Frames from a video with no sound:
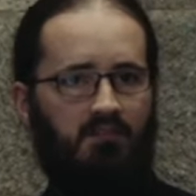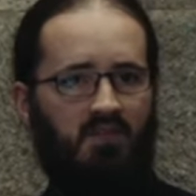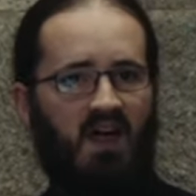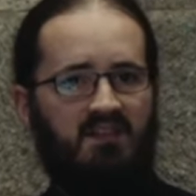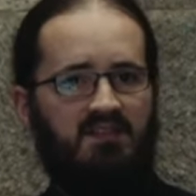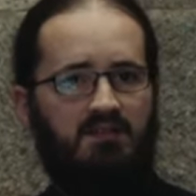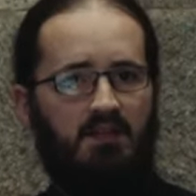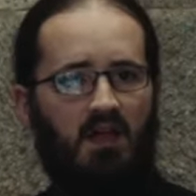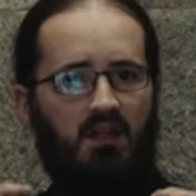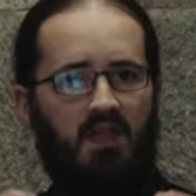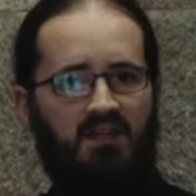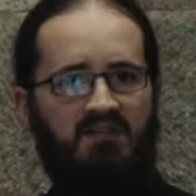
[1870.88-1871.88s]

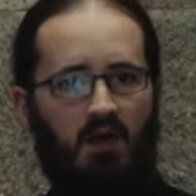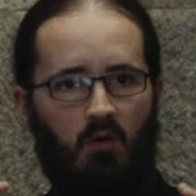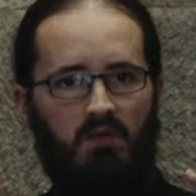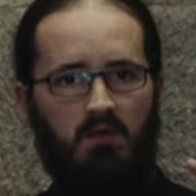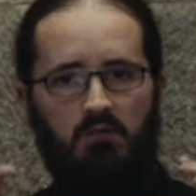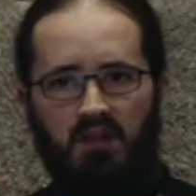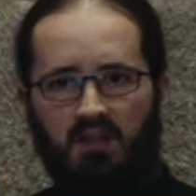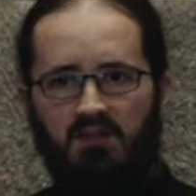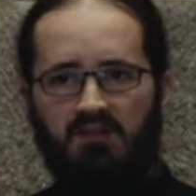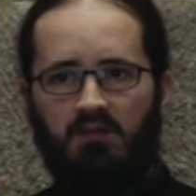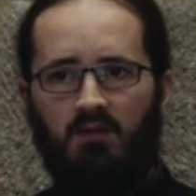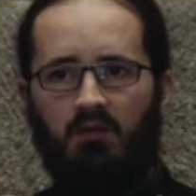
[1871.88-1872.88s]
That's how the
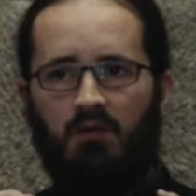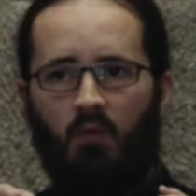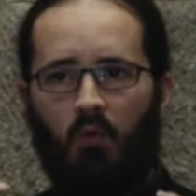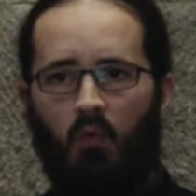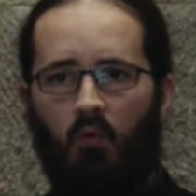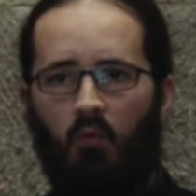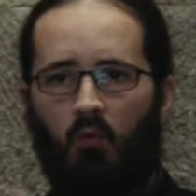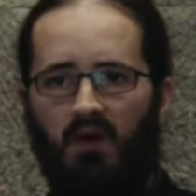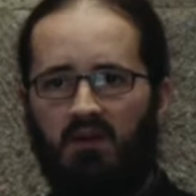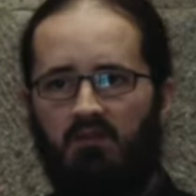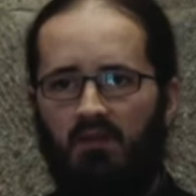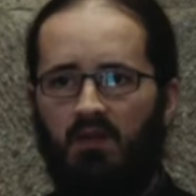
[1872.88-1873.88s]
Greeks, or
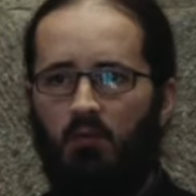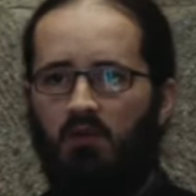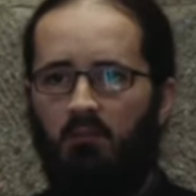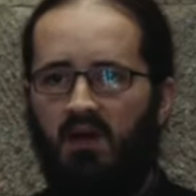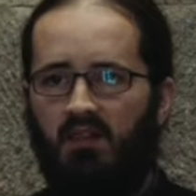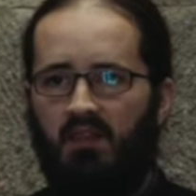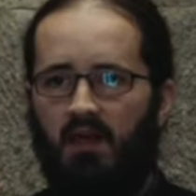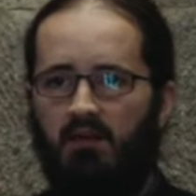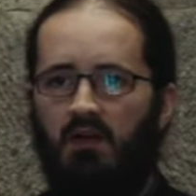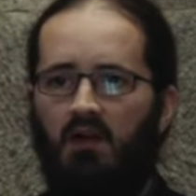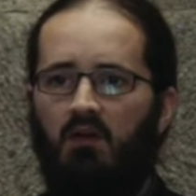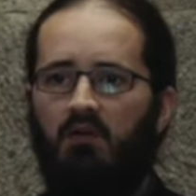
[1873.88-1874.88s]
whatever they were back then,
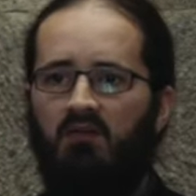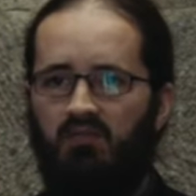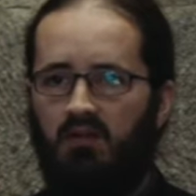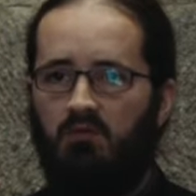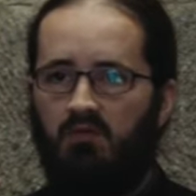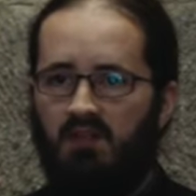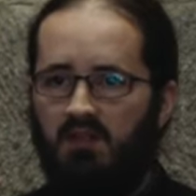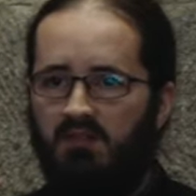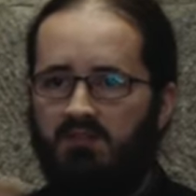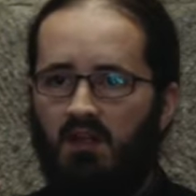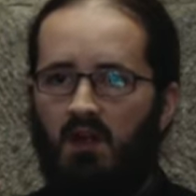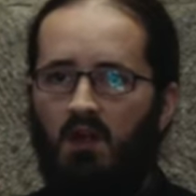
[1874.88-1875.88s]
referred to
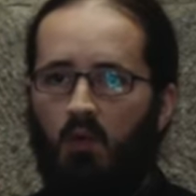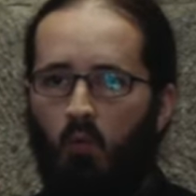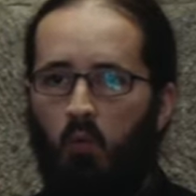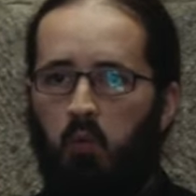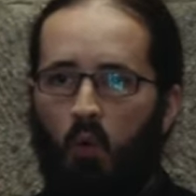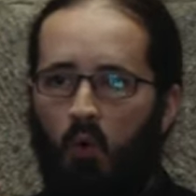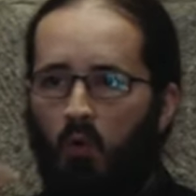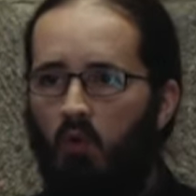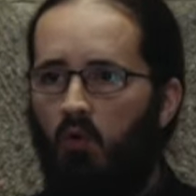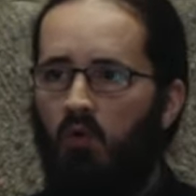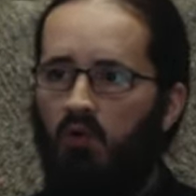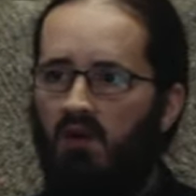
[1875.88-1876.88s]
these
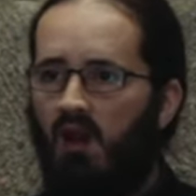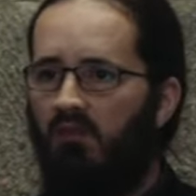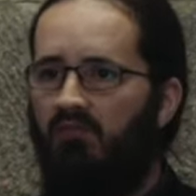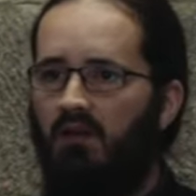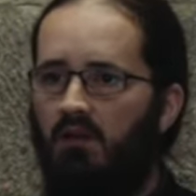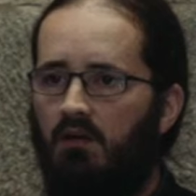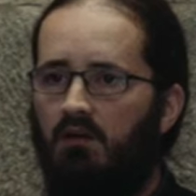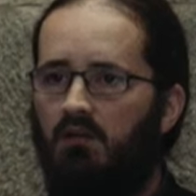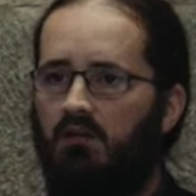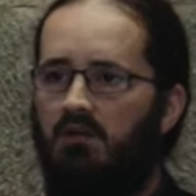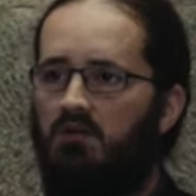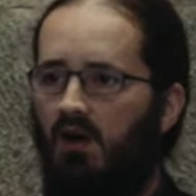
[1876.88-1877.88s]
war-loving
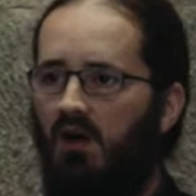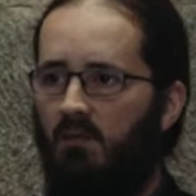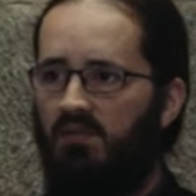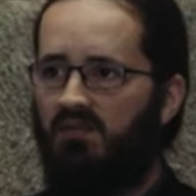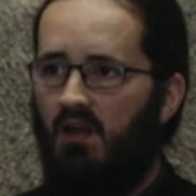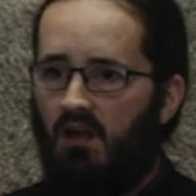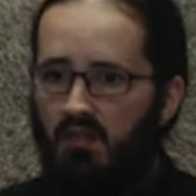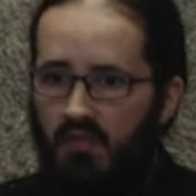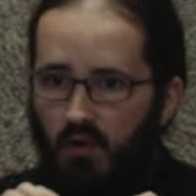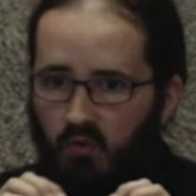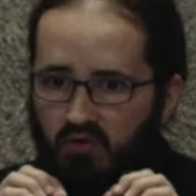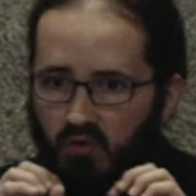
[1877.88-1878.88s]
tribes,
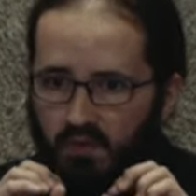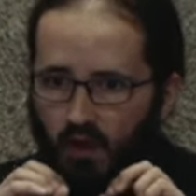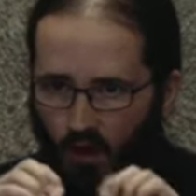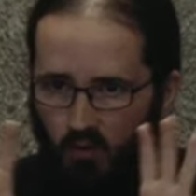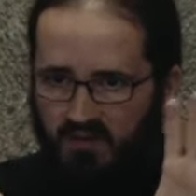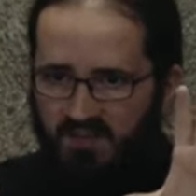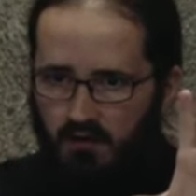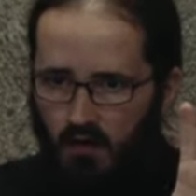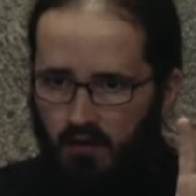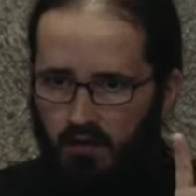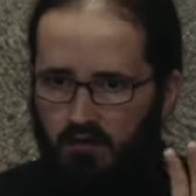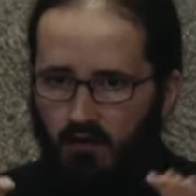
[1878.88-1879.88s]
those on the
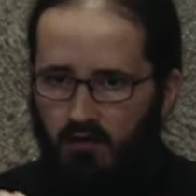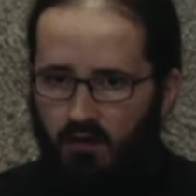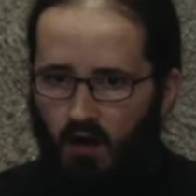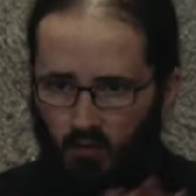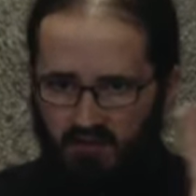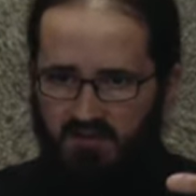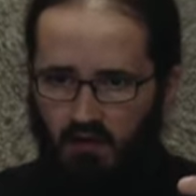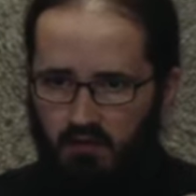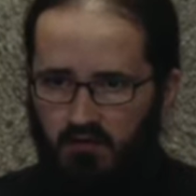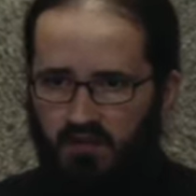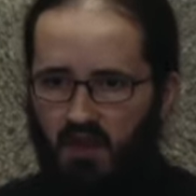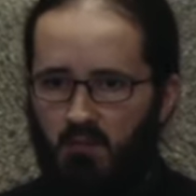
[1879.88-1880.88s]
outside
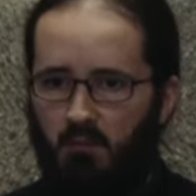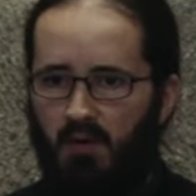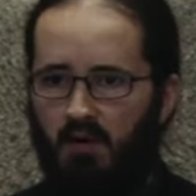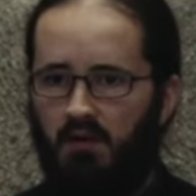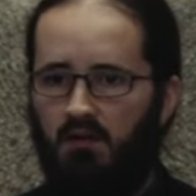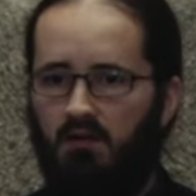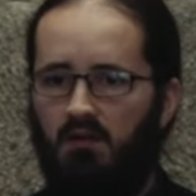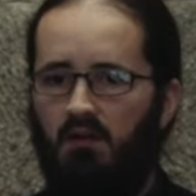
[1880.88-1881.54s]
of the empire.